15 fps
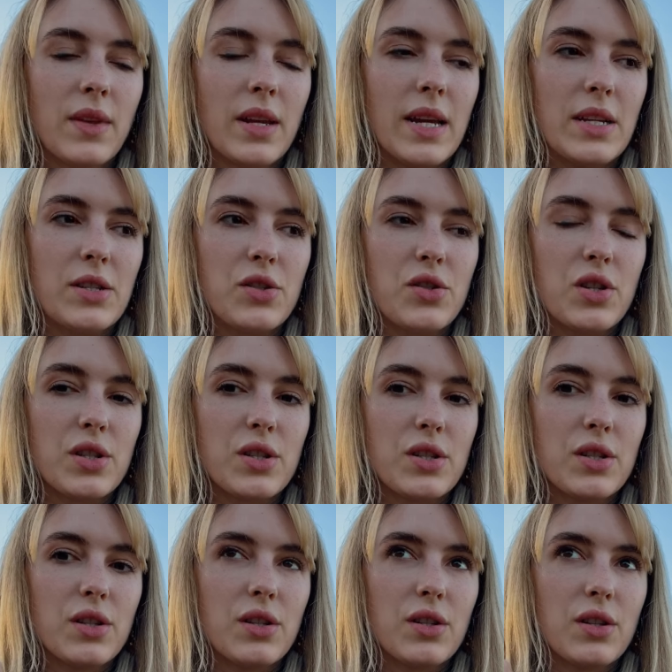It's just
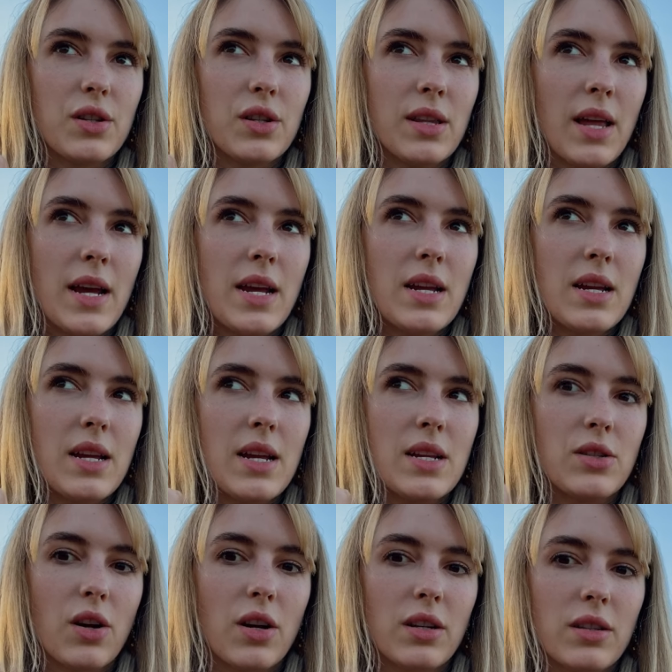light and
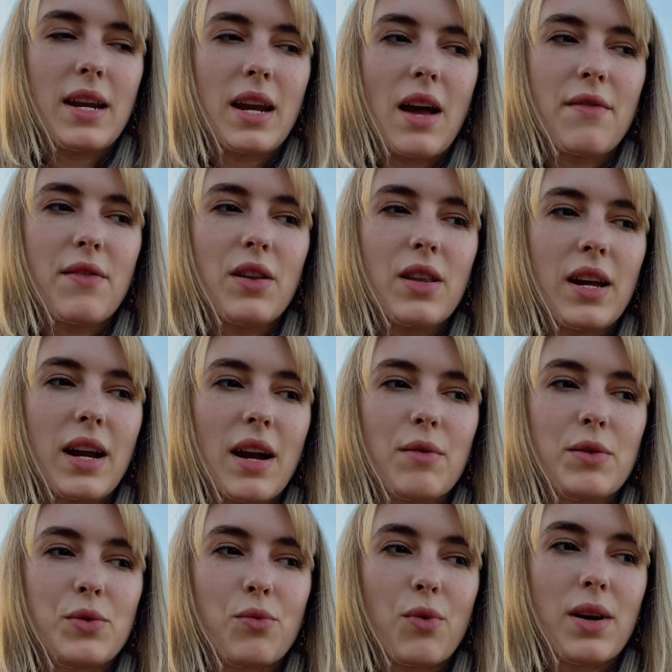dark. I felt like I
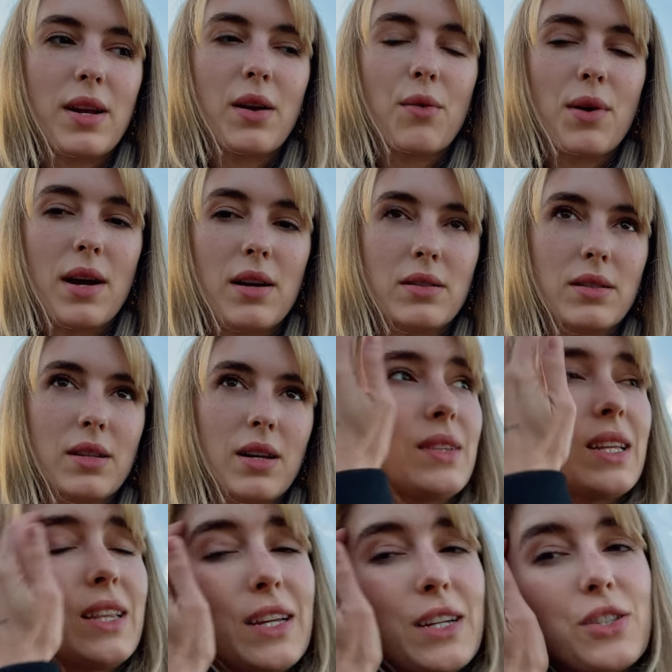was running around
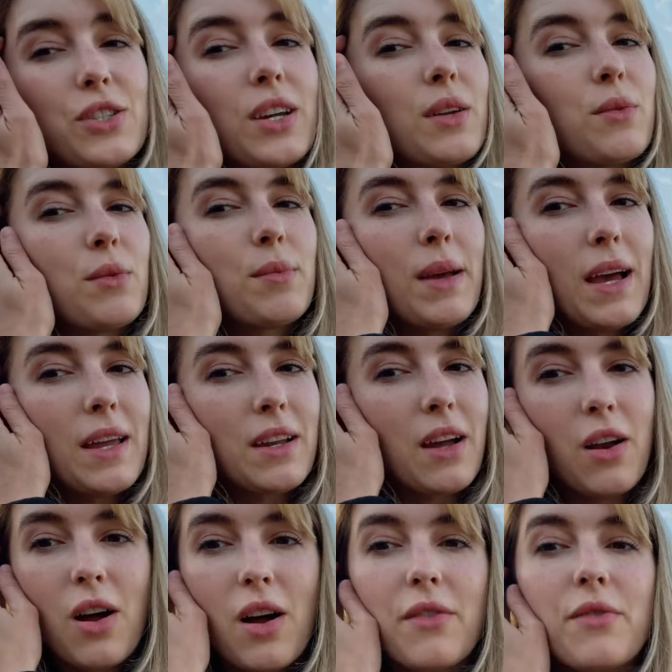like a chicken with my head
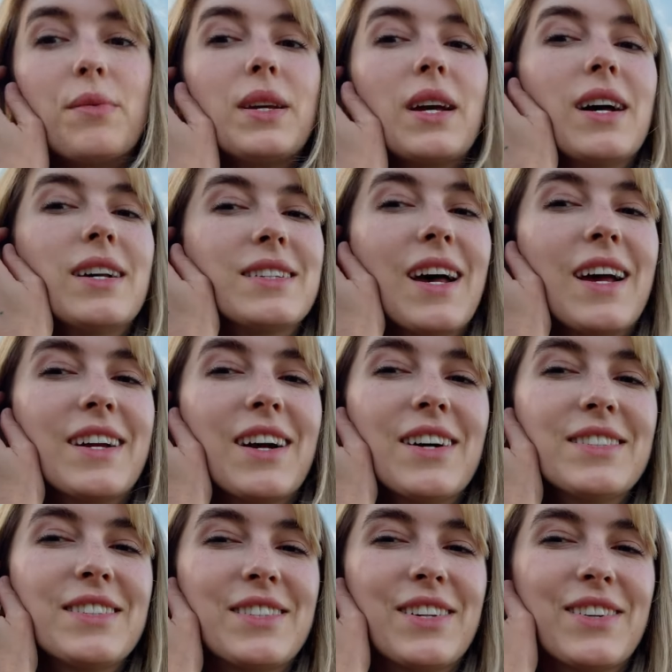cut off because I
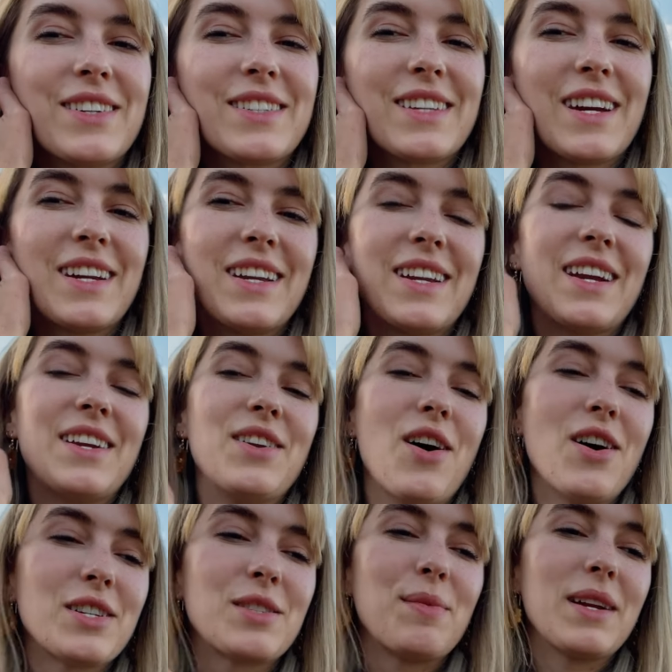got so excited. I
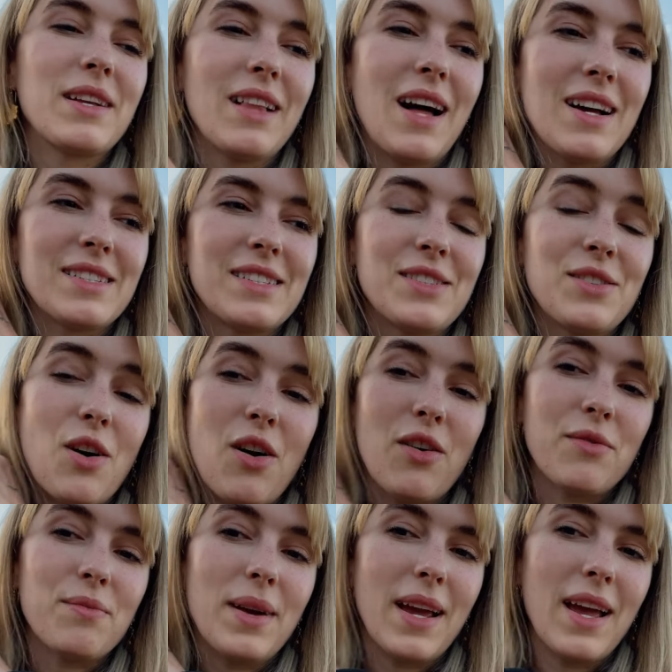knocked my glasses
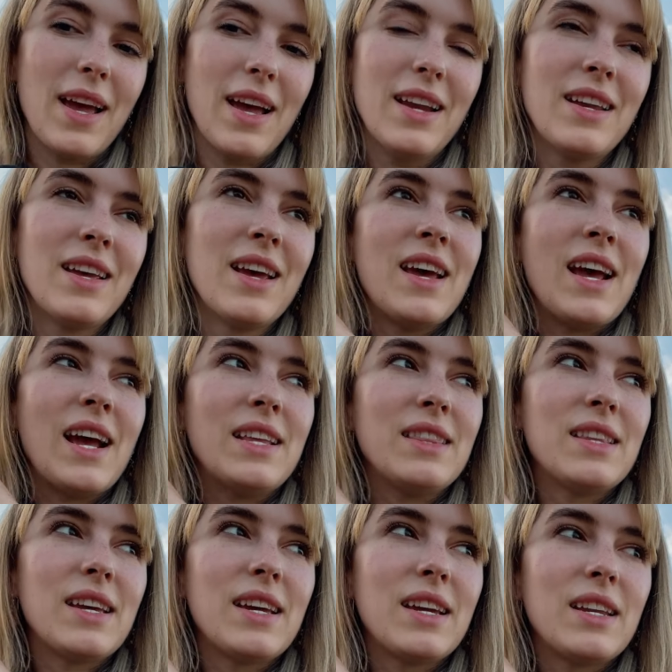off my head, and
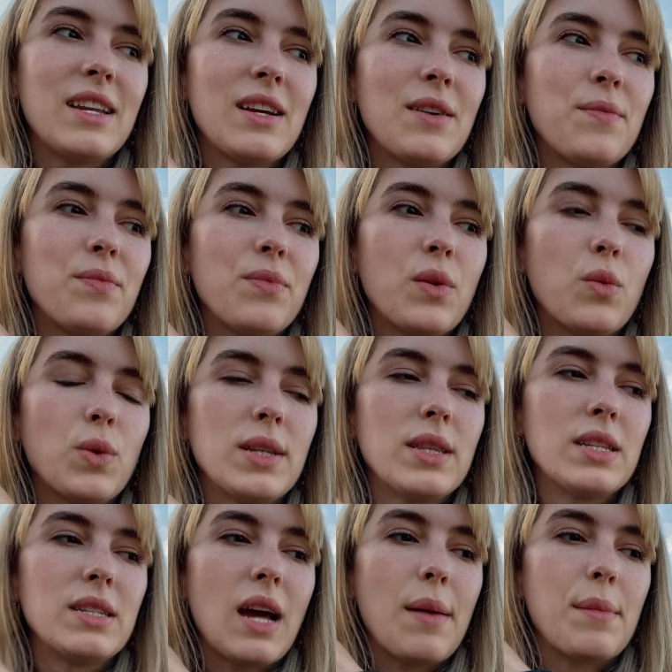then when
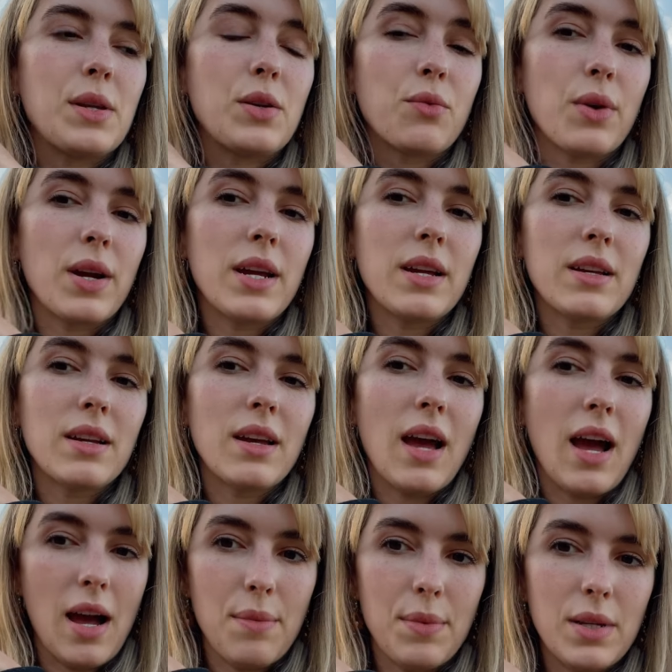the diamond ring
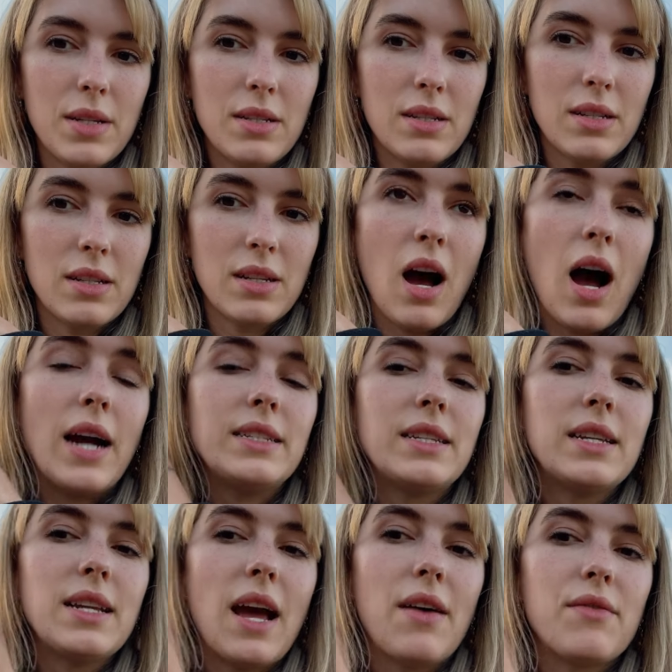happened, I
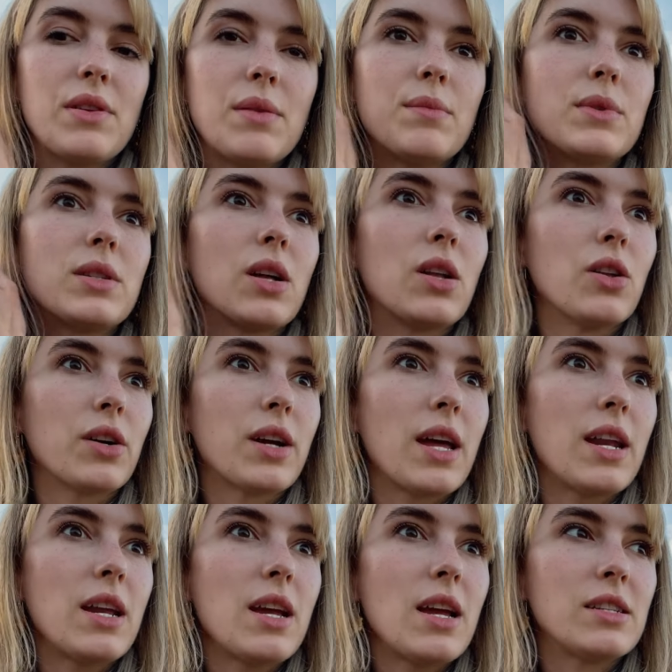didn't have them to look at
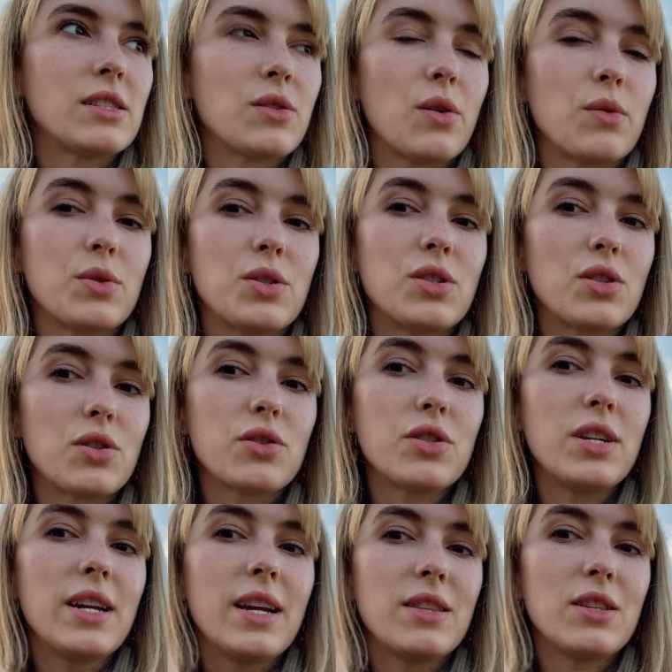it, and so I was
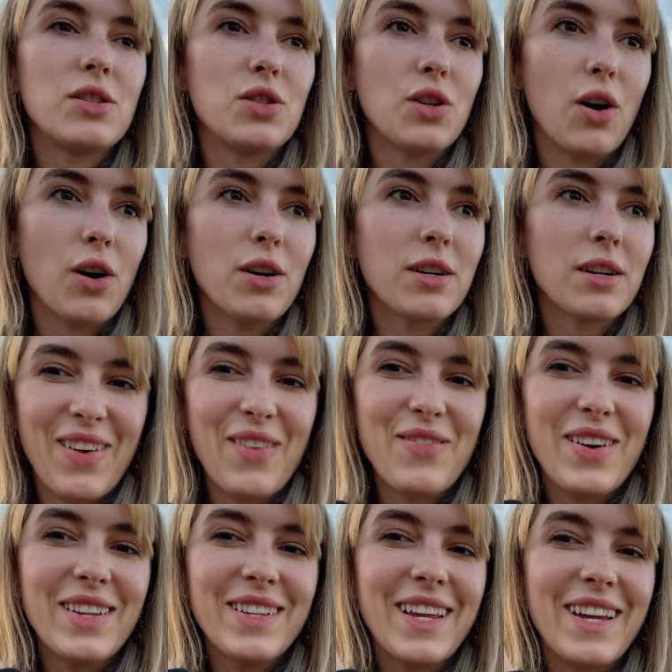searching in the dark. I
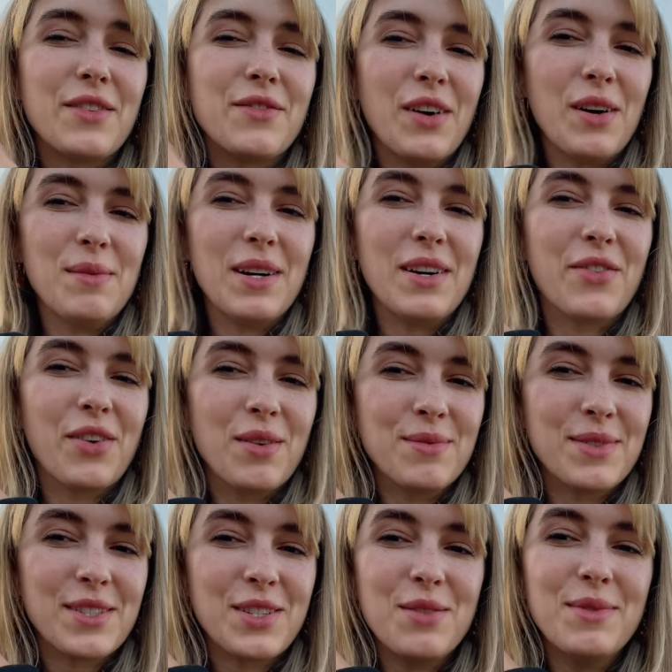felt like Velma from
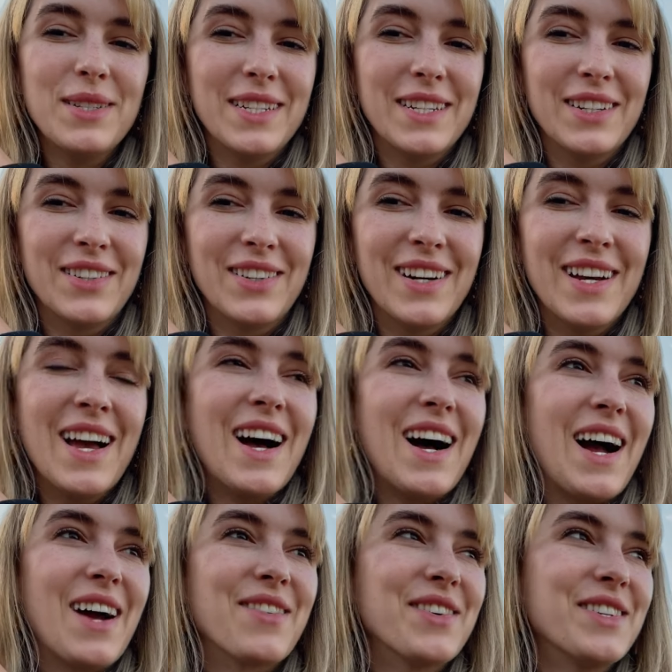Scooby-Doo.
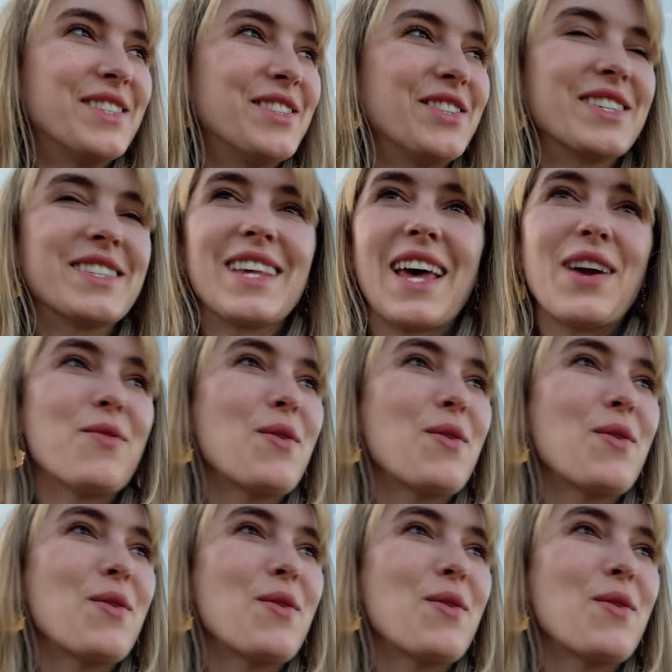I was just like,